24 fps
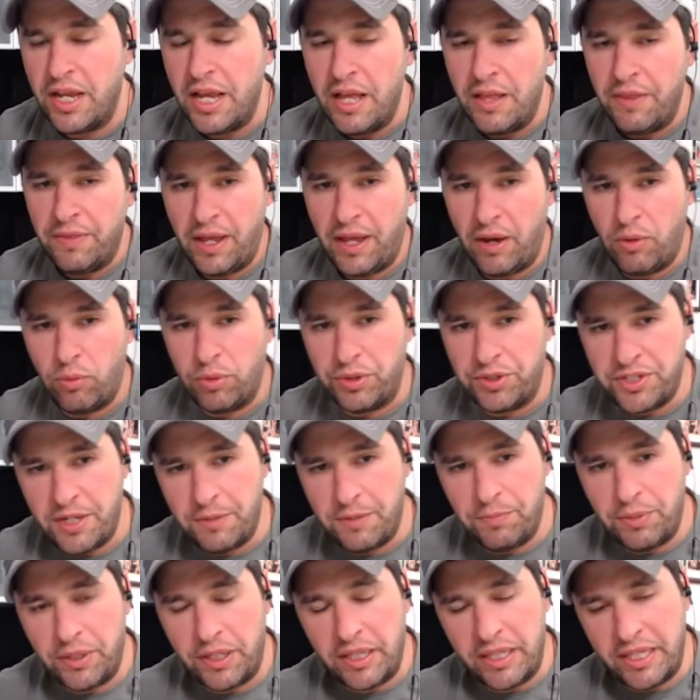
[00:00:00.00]
that were
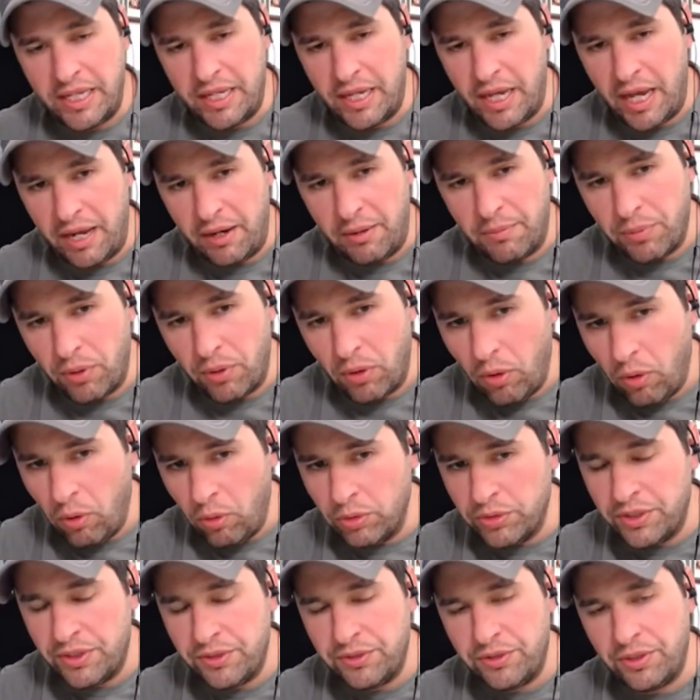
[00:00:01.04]
typically kind of
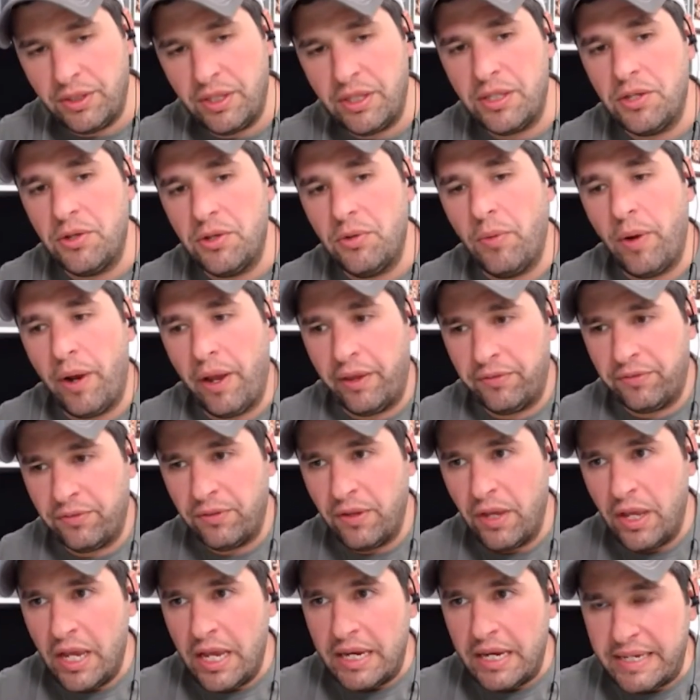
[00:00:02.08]
beholden to the US.
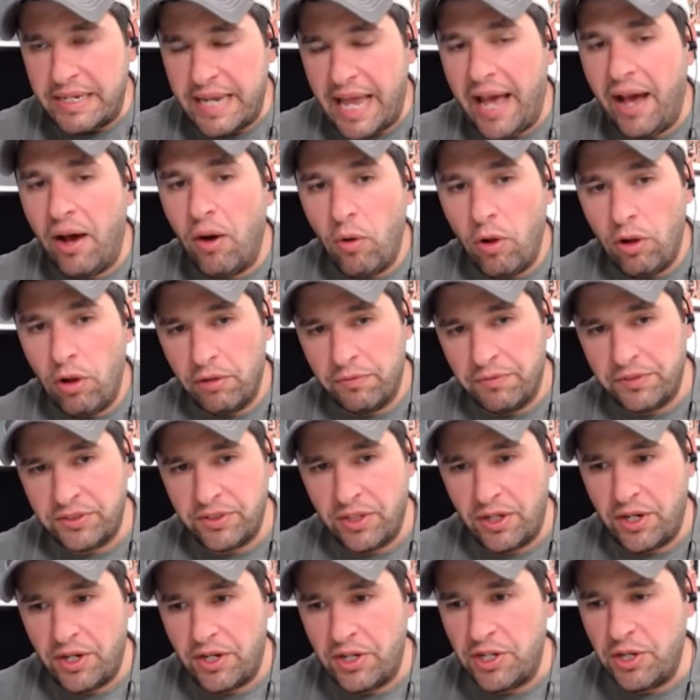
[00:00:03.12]
Now all of a
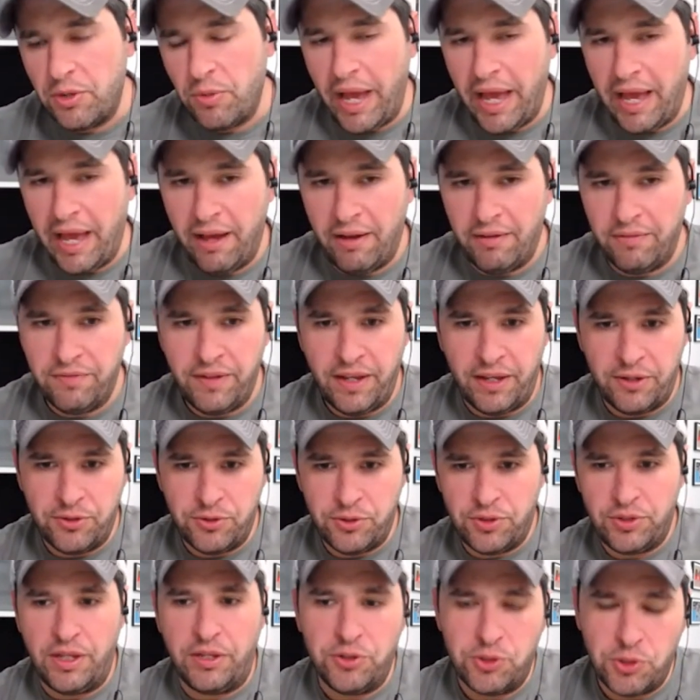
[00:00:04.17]
sudden you have, as
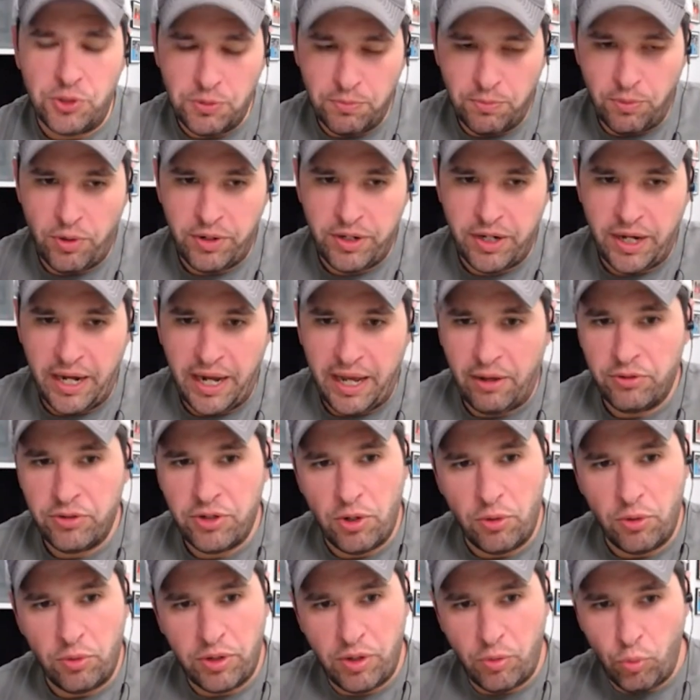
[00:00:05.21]
as you pointed out, you
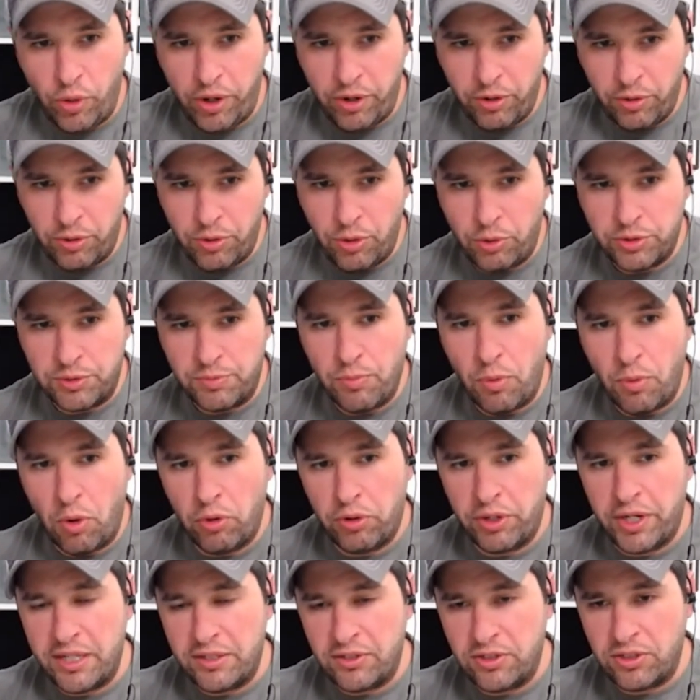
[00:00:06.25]
know, where those
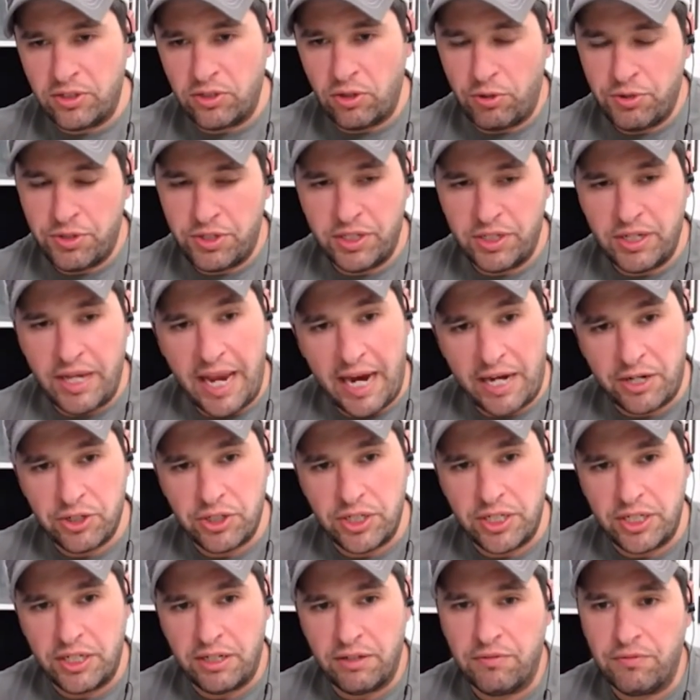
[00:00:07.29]
markets start to actually
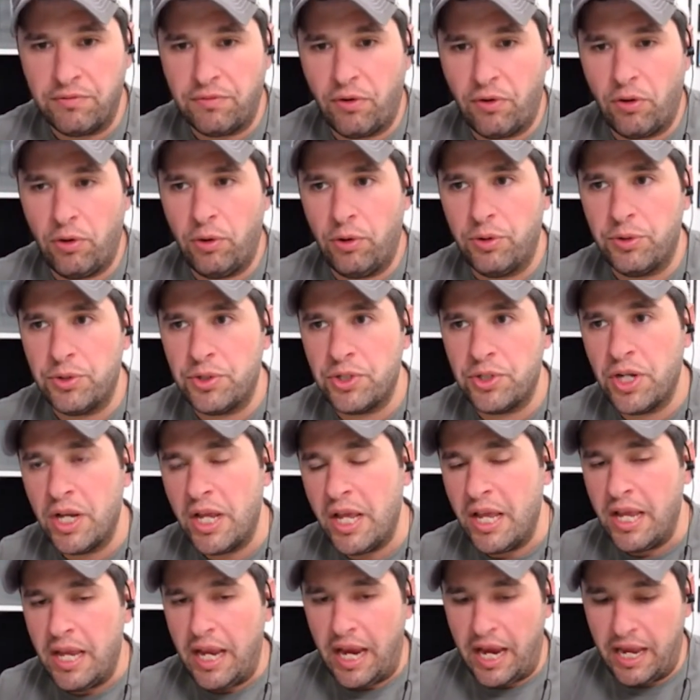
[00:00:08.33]
converge.
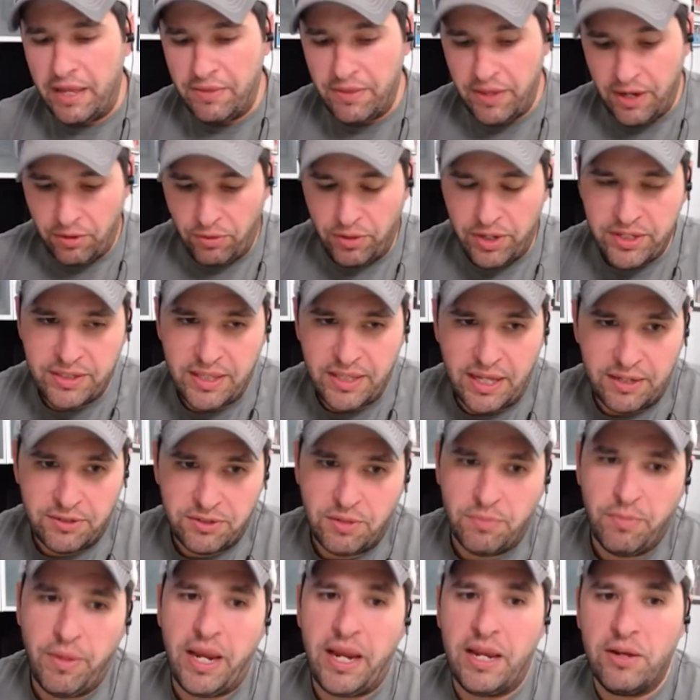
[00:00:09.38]
And there is that
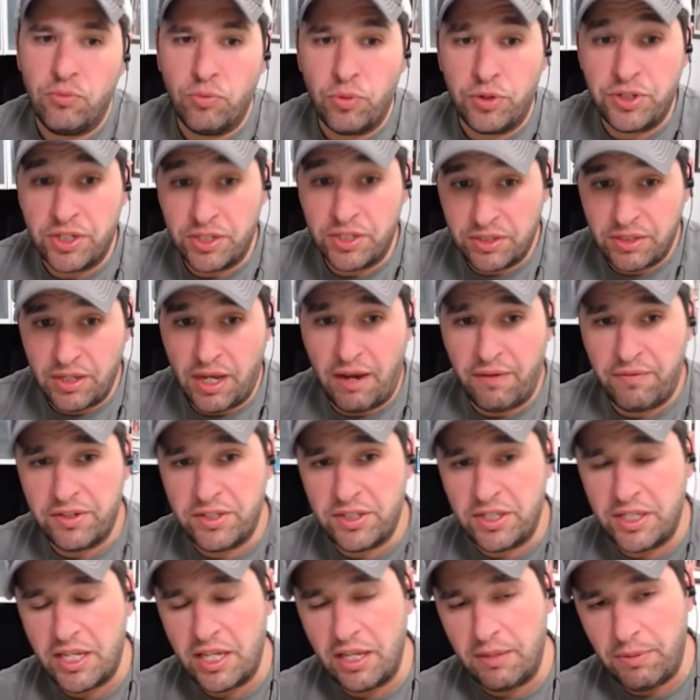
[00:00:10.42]
demand, which is obviously
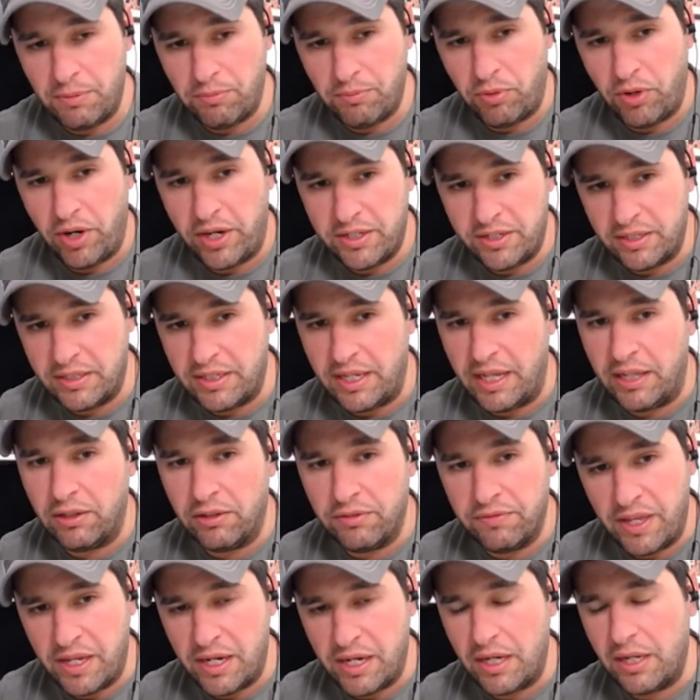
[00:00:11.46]
keeping prices
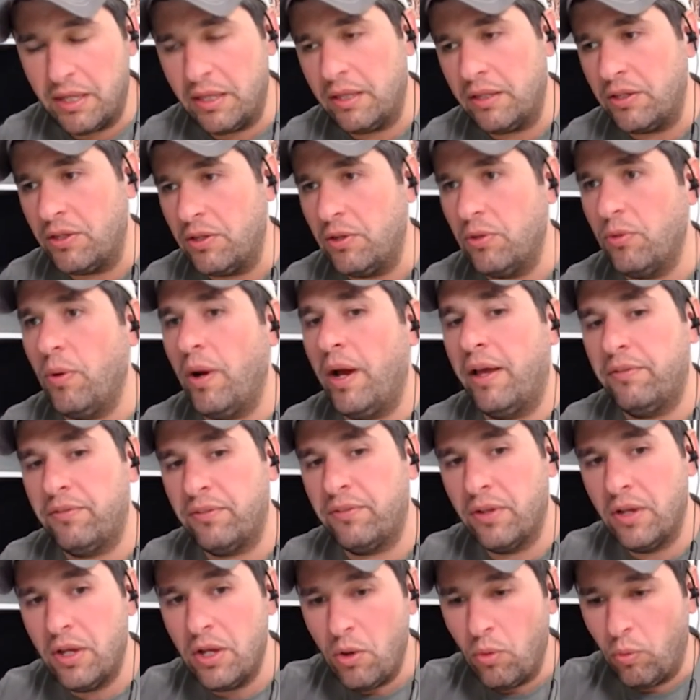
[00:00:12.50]
elevated in the US
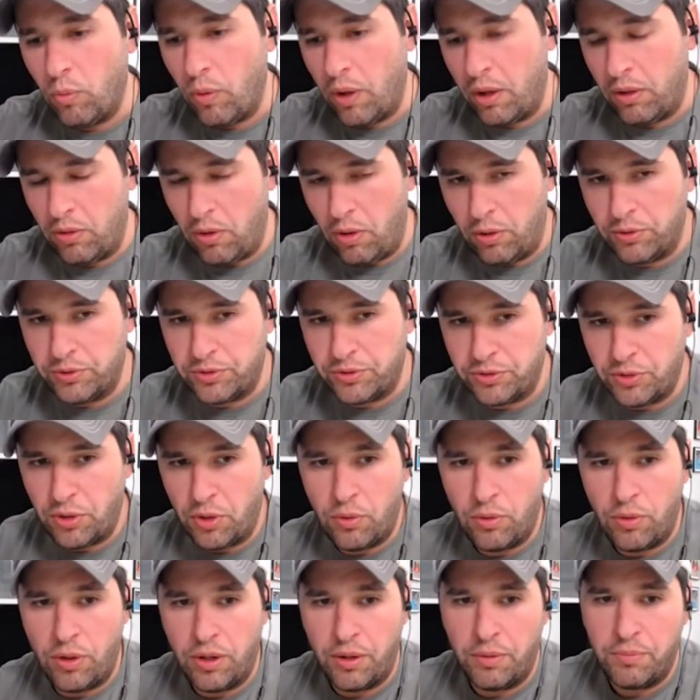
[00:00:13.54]
while also
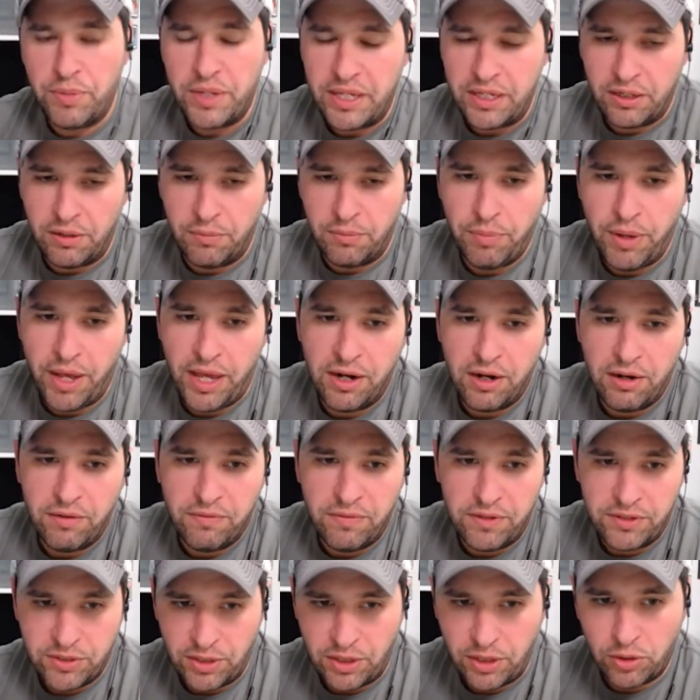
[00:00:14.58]
uh, being competitive
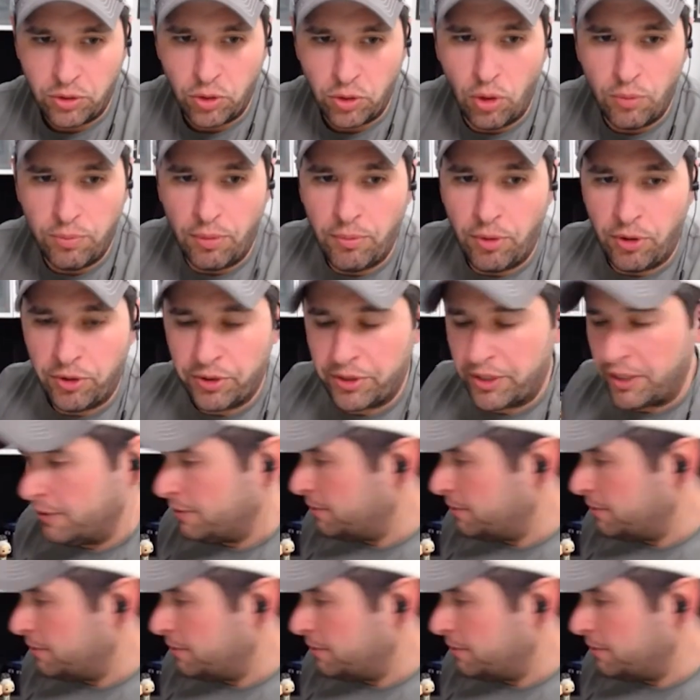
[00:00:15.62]
into the global market.